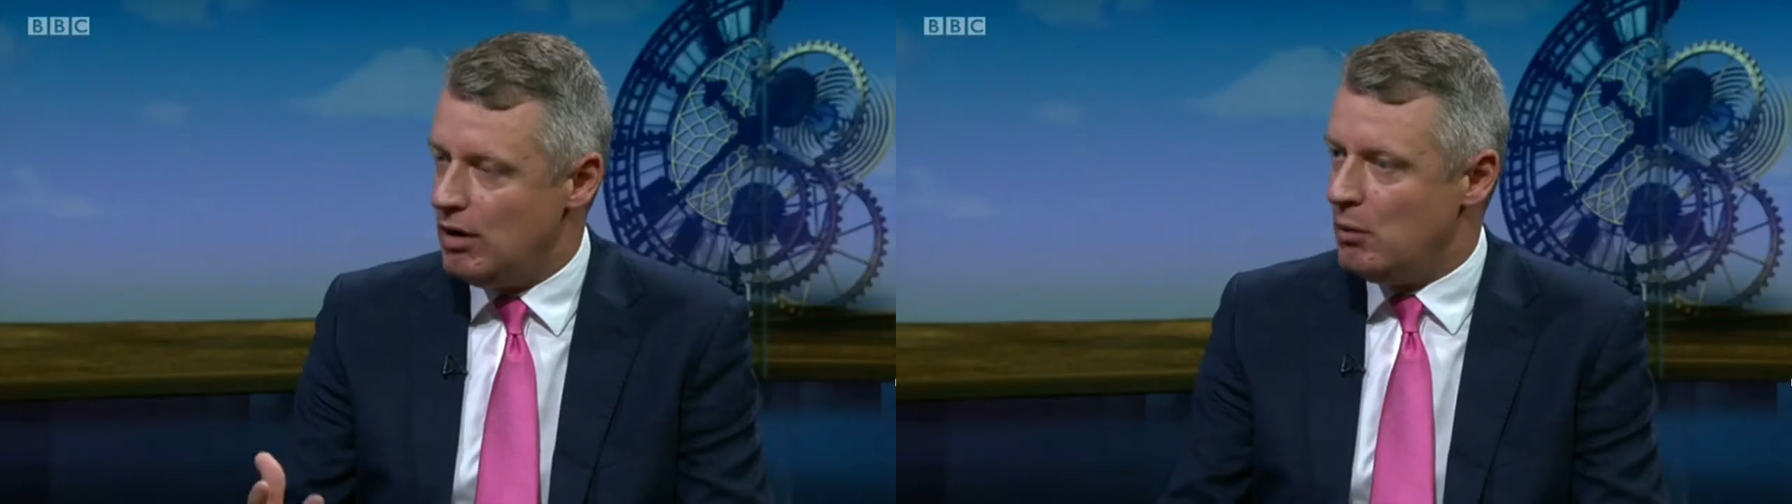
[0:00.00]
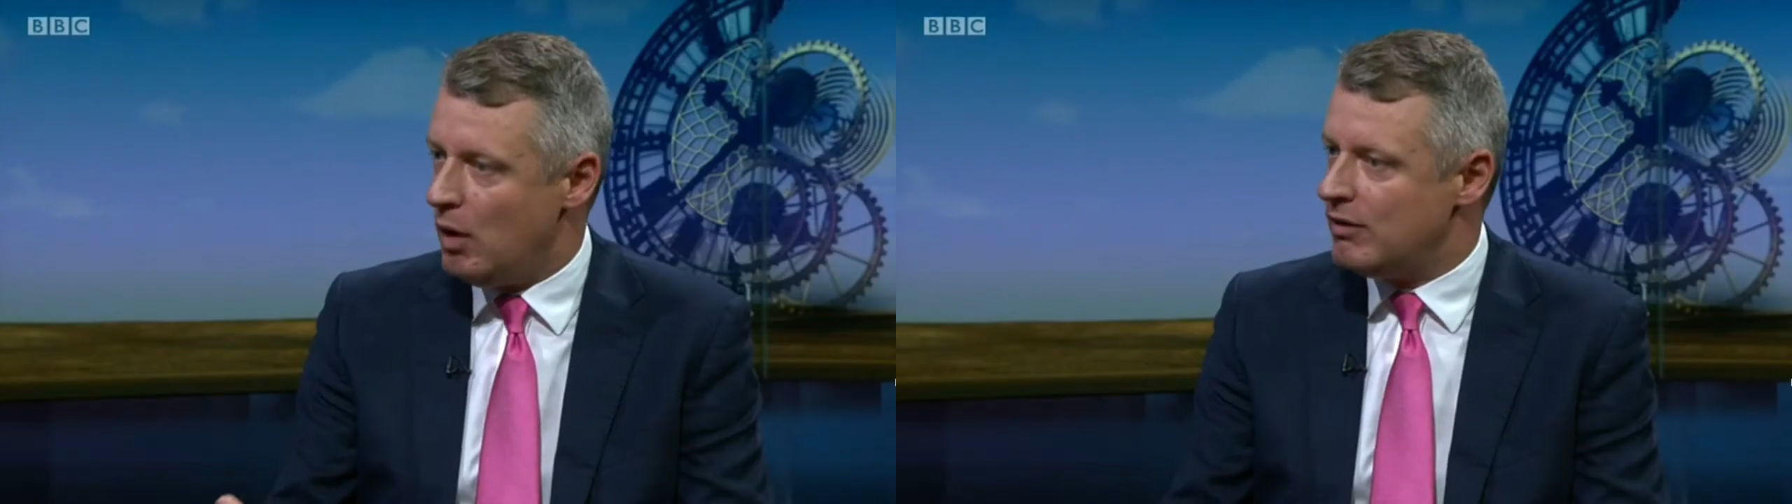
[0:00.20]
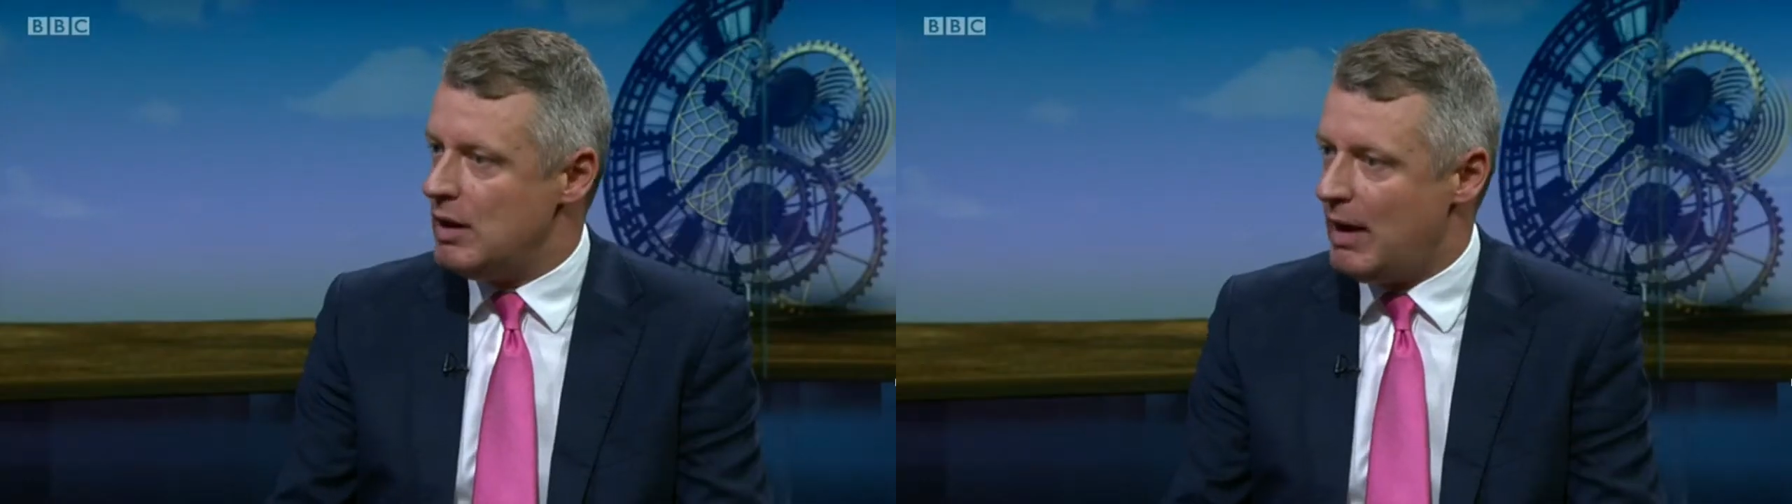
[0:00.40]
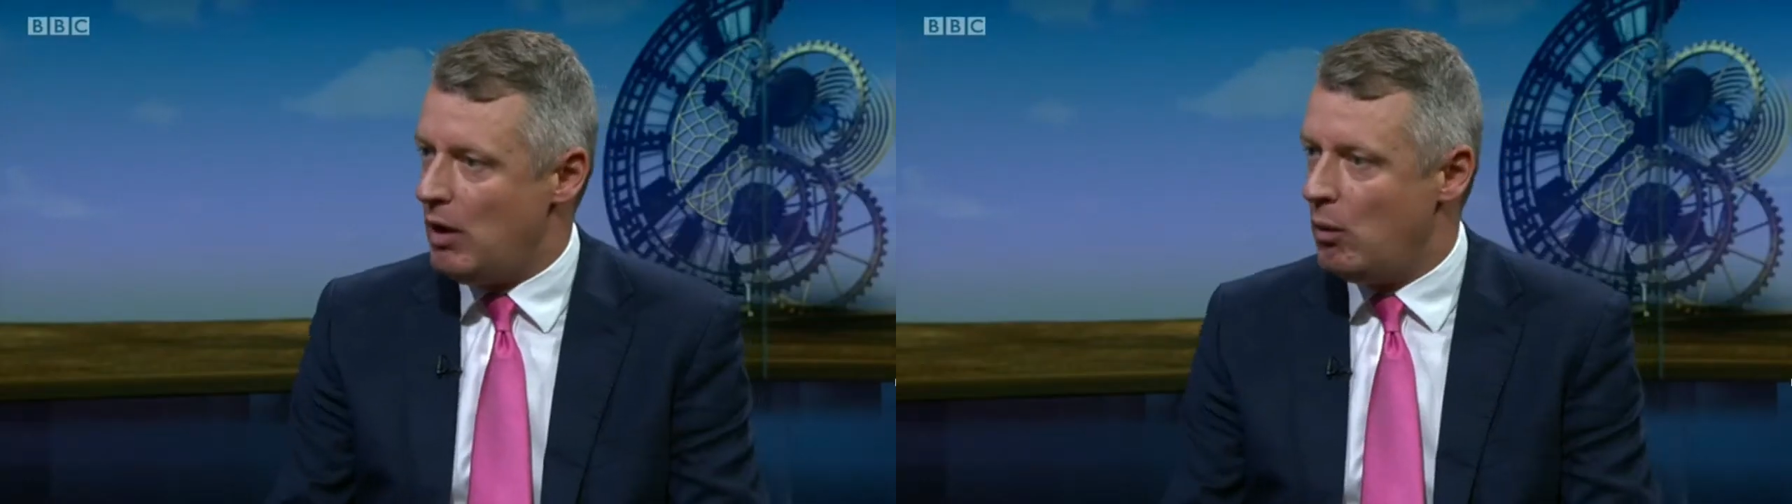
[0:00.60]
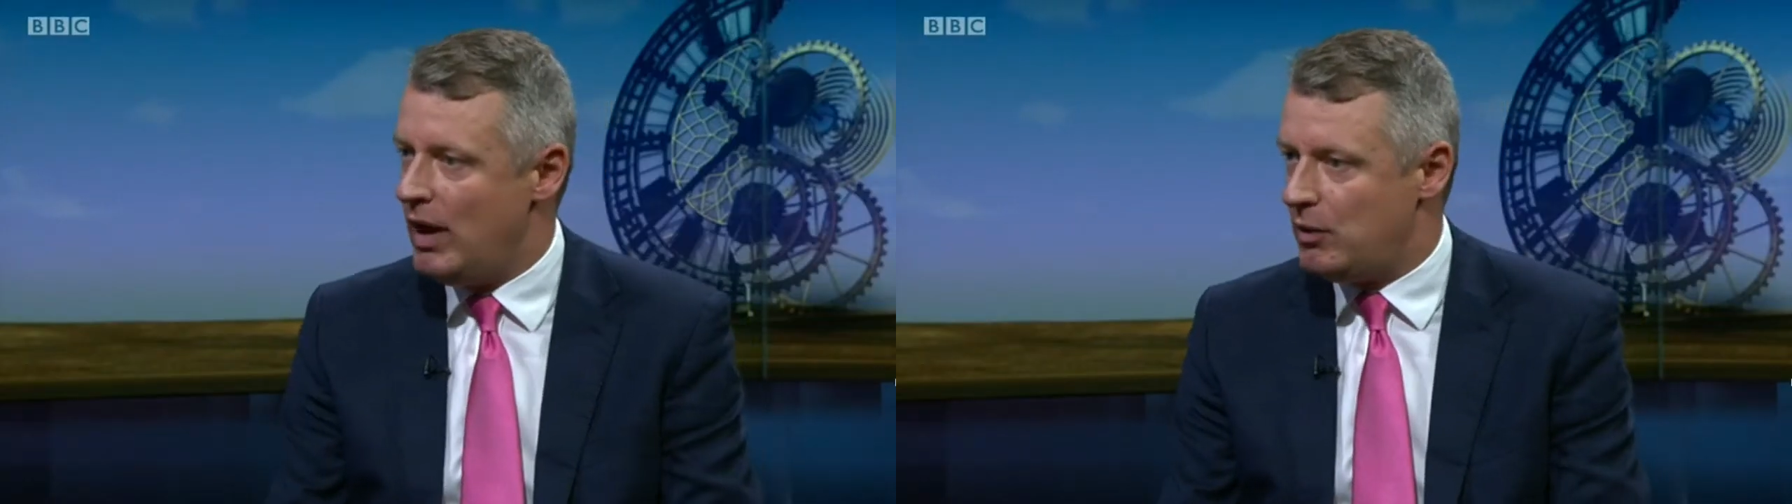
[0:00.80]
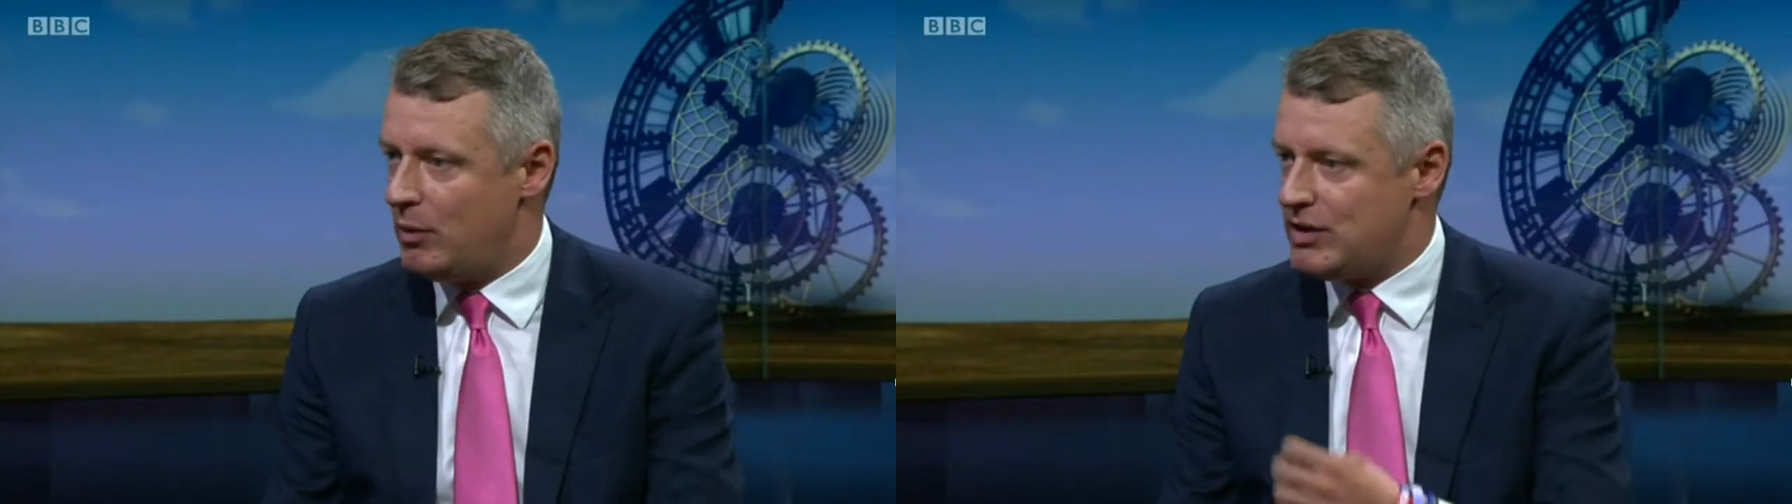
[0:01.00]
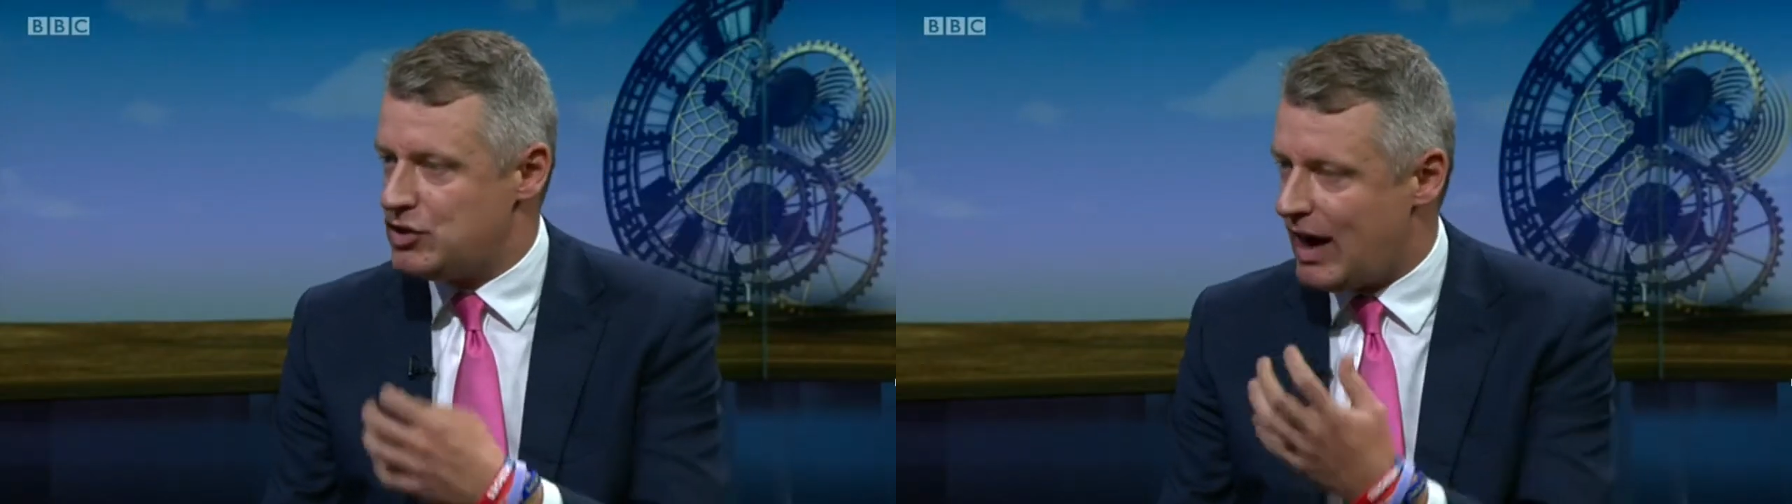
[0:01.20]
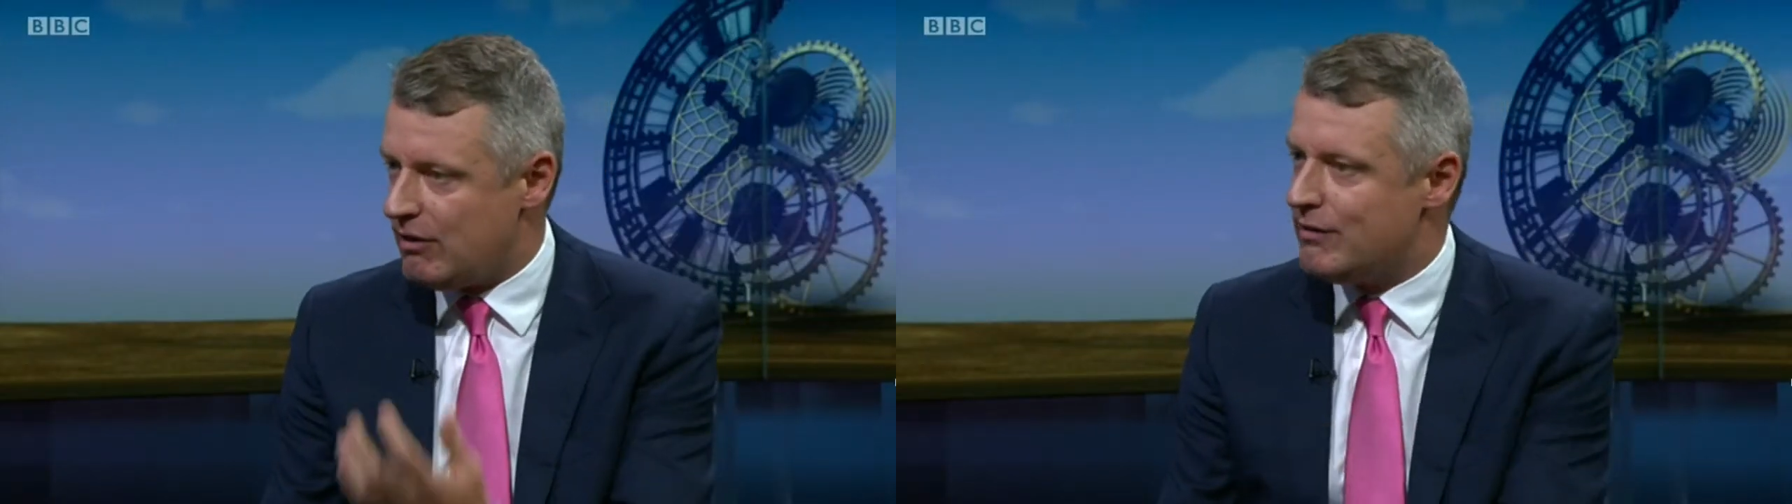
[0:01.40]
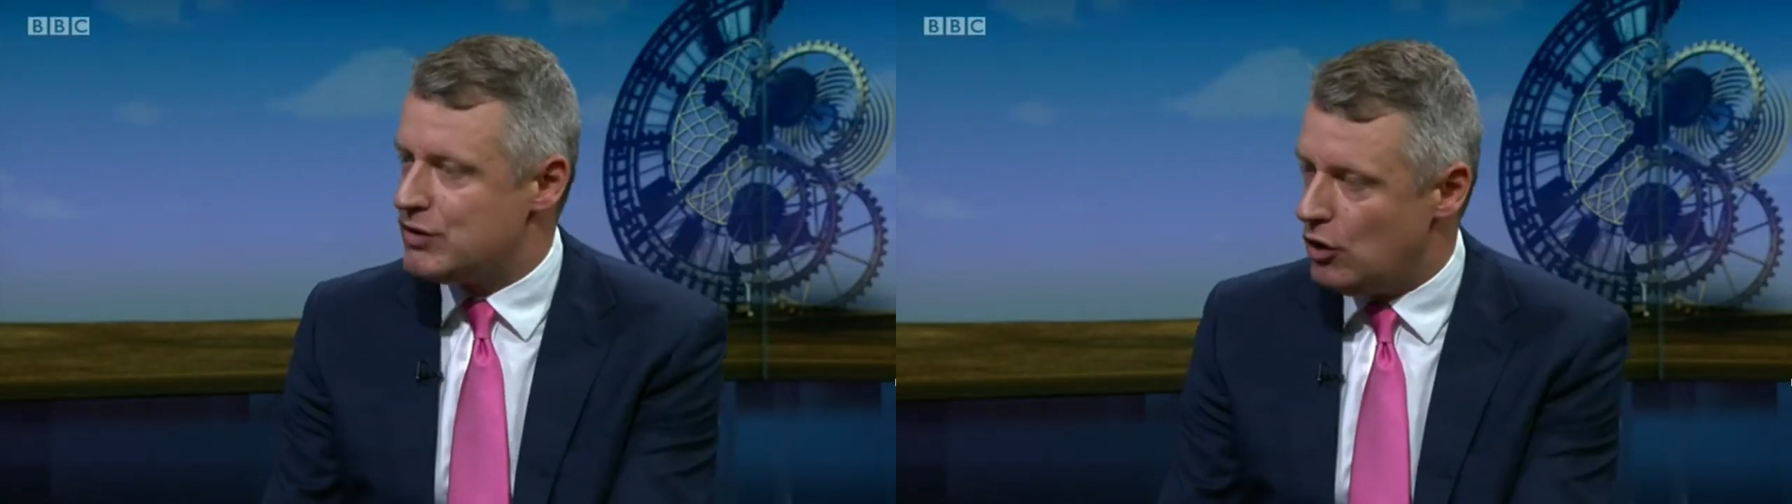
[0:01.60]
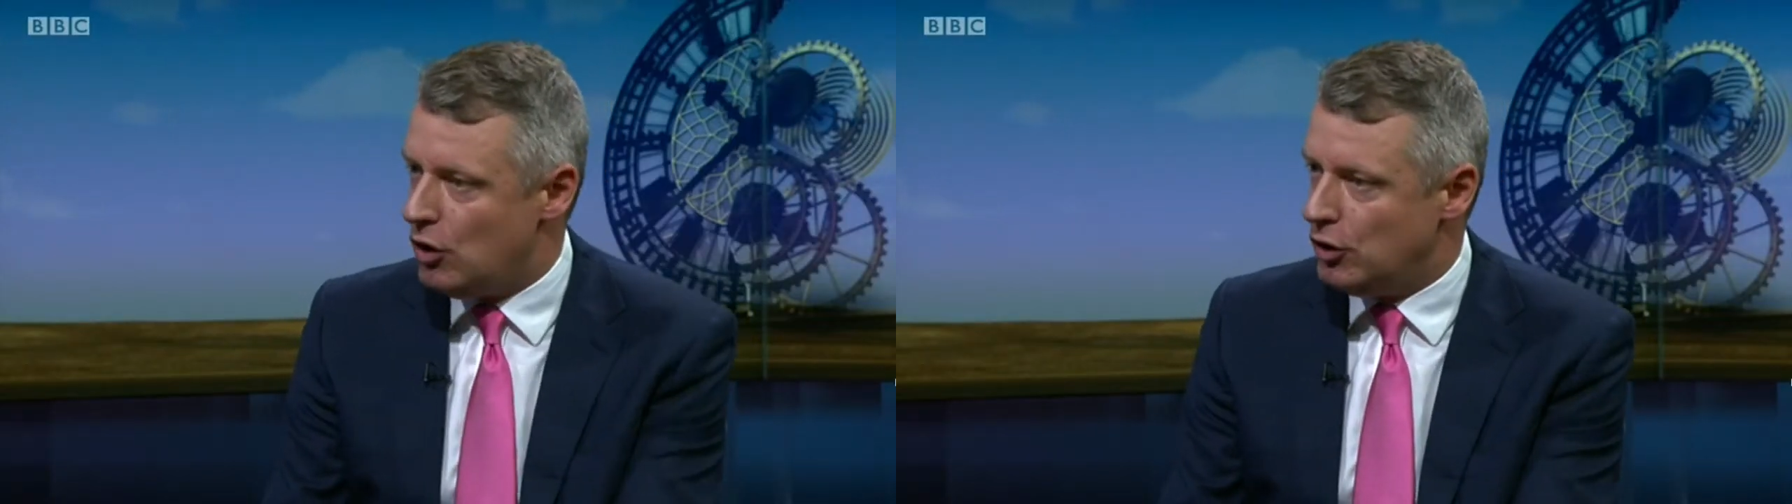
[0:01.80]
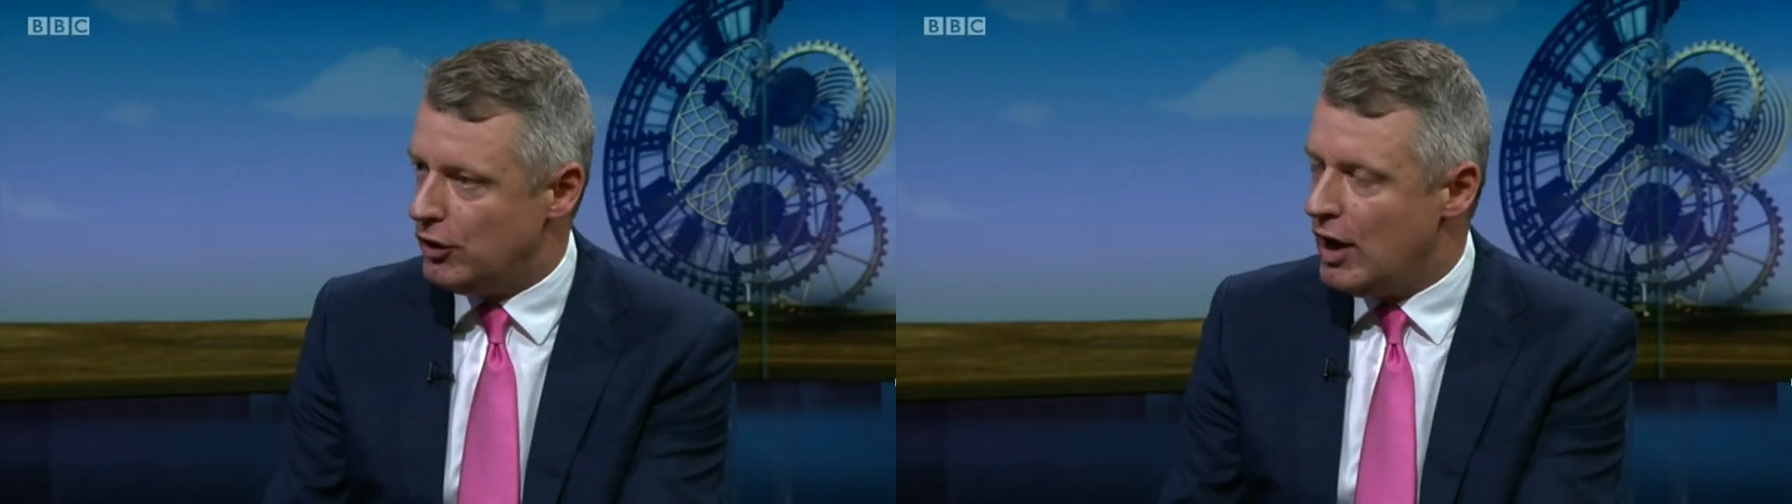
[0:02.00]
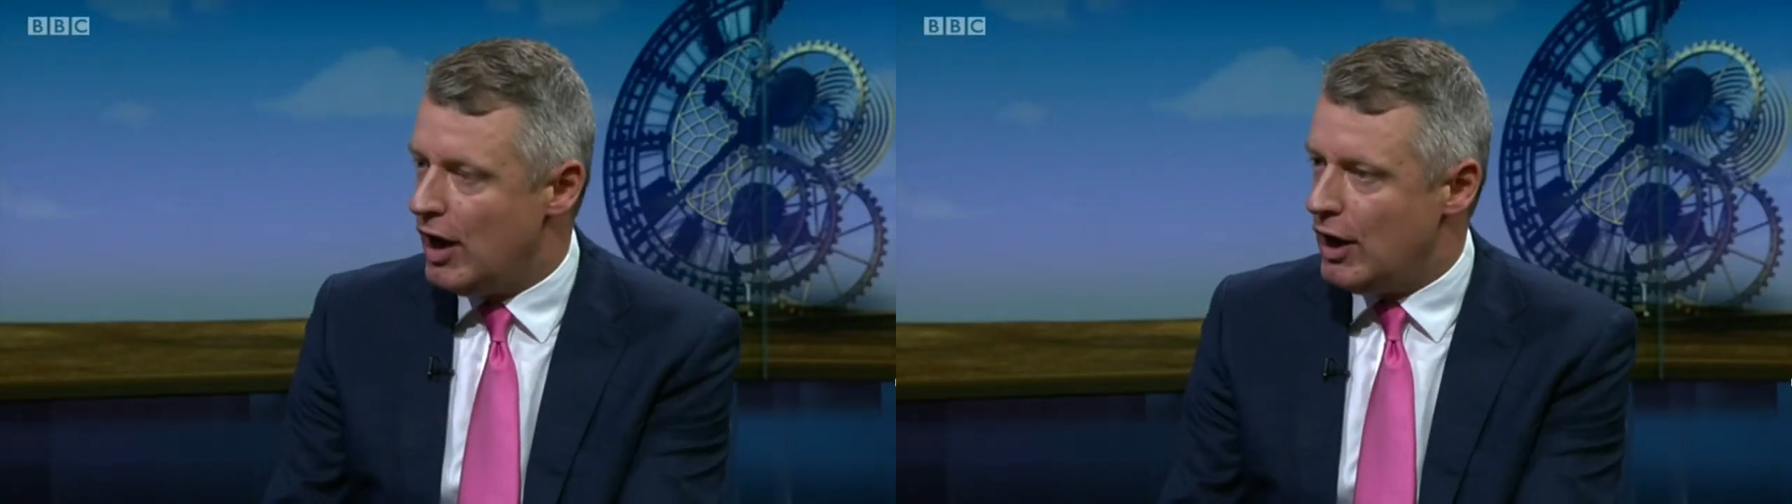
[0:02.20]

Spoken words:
worry about whether there's tariffs on